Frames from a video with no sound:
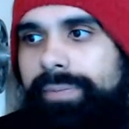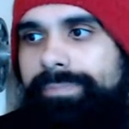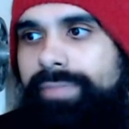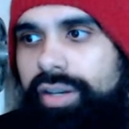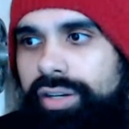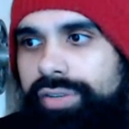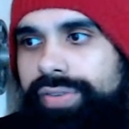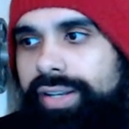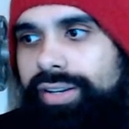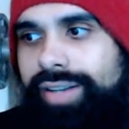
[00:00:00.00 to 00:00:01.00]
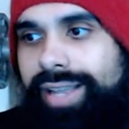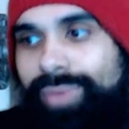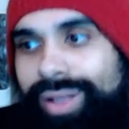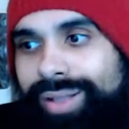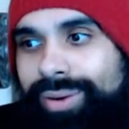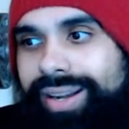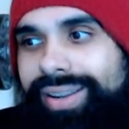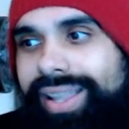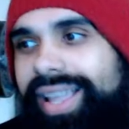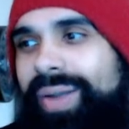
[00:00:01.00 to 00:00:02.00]
They're your friend. You're like, well, we're
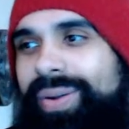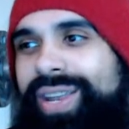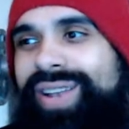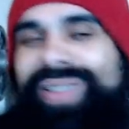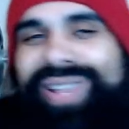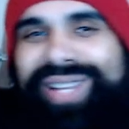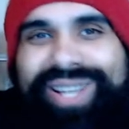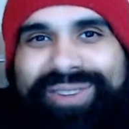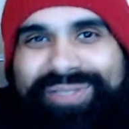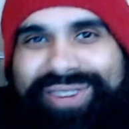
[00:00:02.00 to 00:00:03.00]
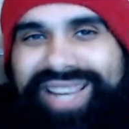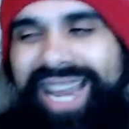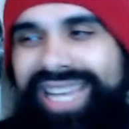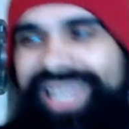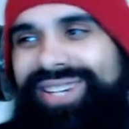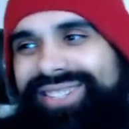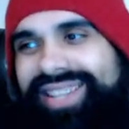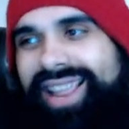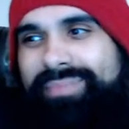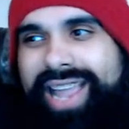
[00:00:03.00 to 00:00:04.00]
we know each other for ten years.
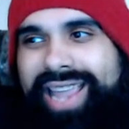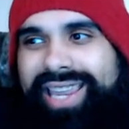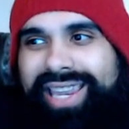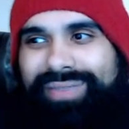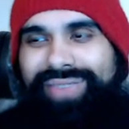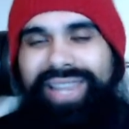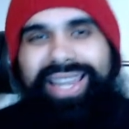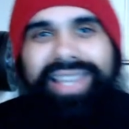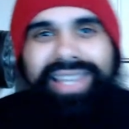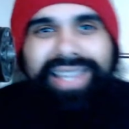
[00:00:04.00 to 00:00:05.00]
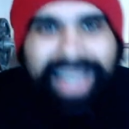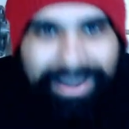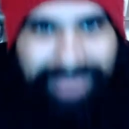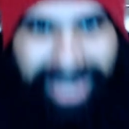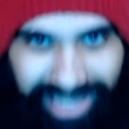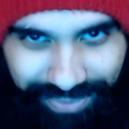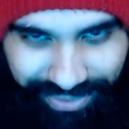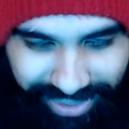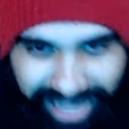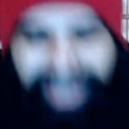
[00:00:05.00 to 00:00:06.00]
I'm naive. I'm naive,
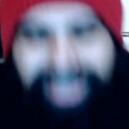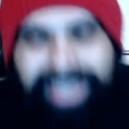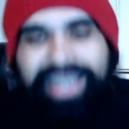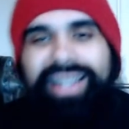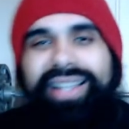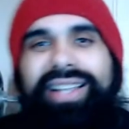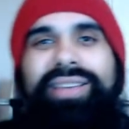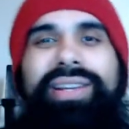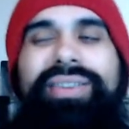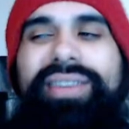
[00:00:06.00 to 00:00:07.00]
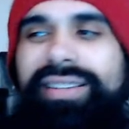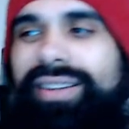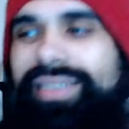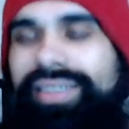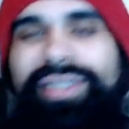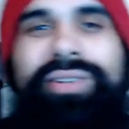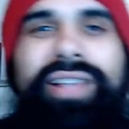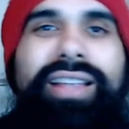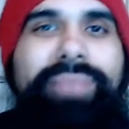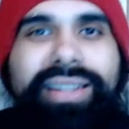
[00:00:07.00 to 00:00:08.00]
okay? Uh, you know, you, you
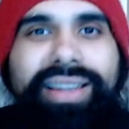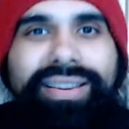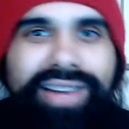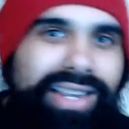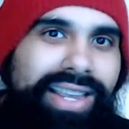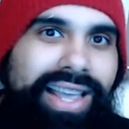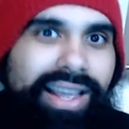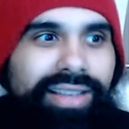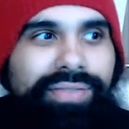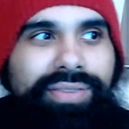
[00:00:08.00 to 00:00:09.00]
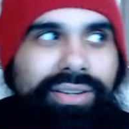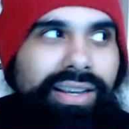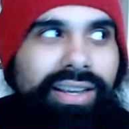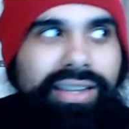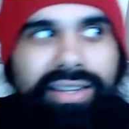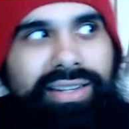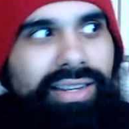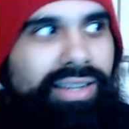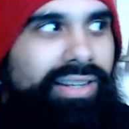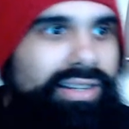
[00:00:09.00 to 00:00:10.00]
love me though, right? Yeah, I love you. Yeah, yeah, yeah,
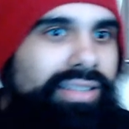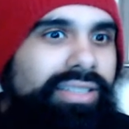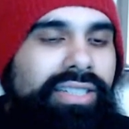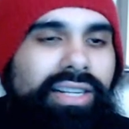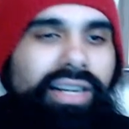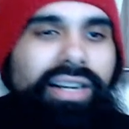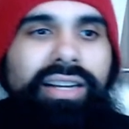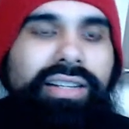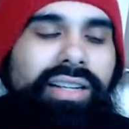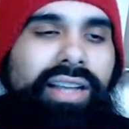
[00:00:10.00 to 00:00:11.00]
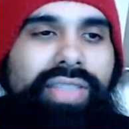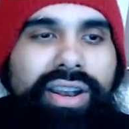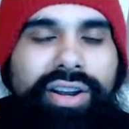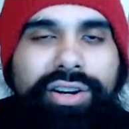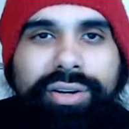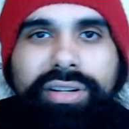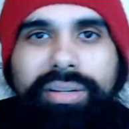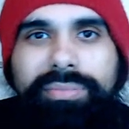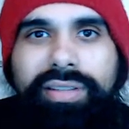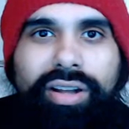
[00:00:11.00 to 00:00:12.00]
yeah. Uh, and then a girl
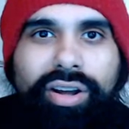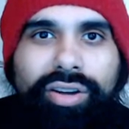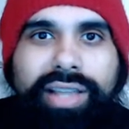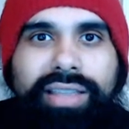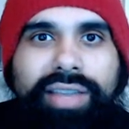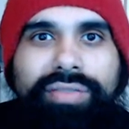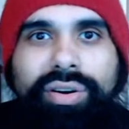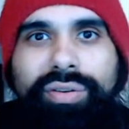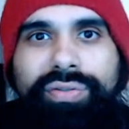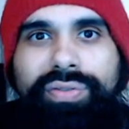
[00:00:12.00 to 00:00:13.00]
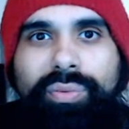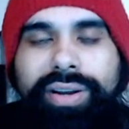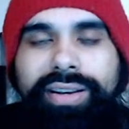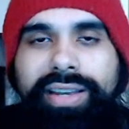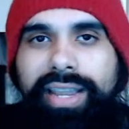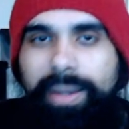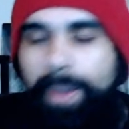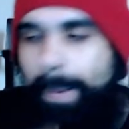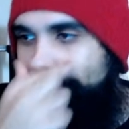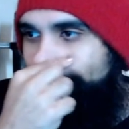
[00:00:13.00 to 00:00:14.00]
comes along that they've known for one day.
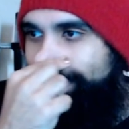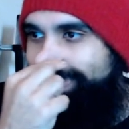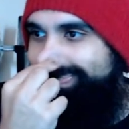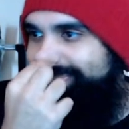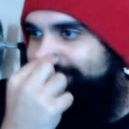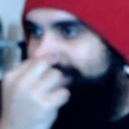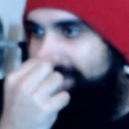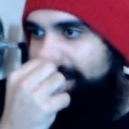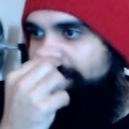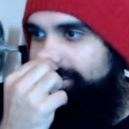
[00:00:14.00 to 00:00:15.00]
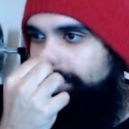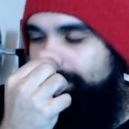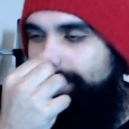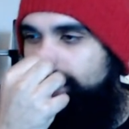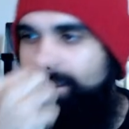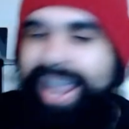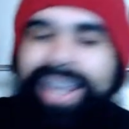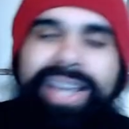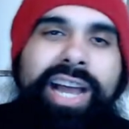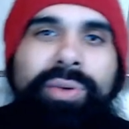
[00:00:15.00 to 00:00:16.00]
Okay, so you're hanging
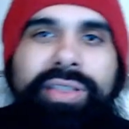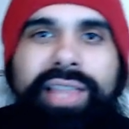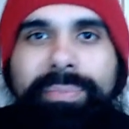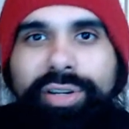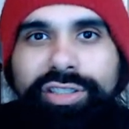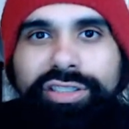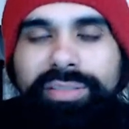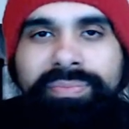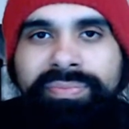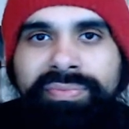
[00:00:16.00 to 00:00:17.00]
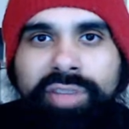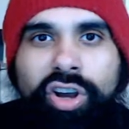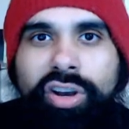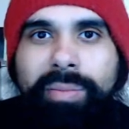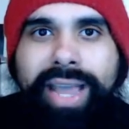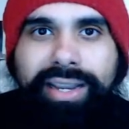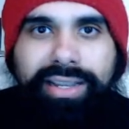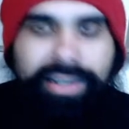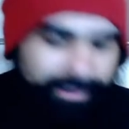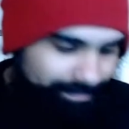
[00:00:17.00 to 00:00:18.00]
out with that person
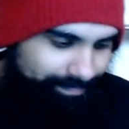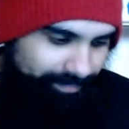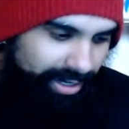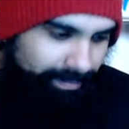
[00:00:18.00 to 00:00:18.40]
automatically, right?